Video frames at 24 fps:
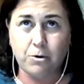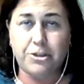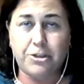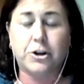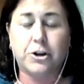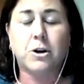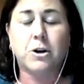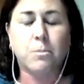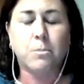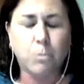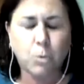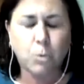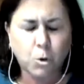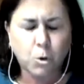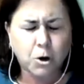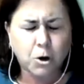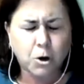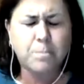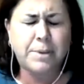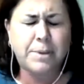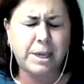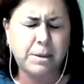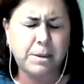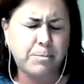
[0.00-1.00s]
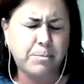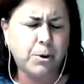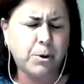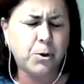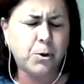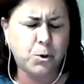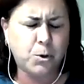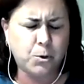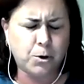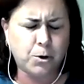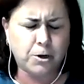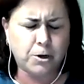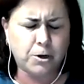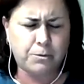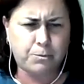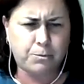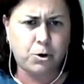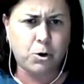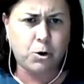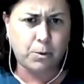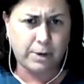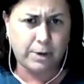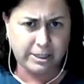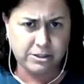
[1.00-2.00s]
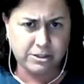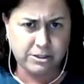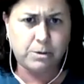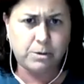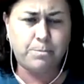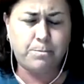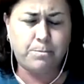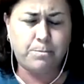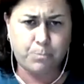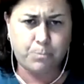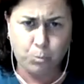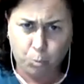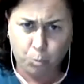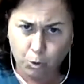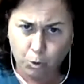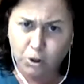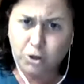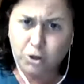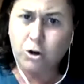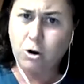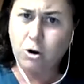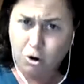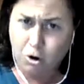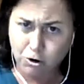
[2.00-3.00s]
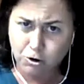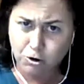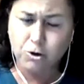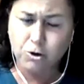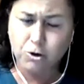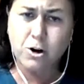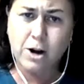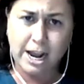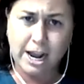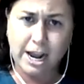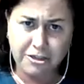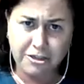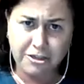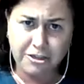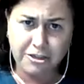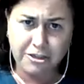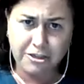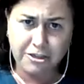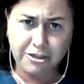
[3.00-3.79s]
you know, there are more people who are going to work harder, I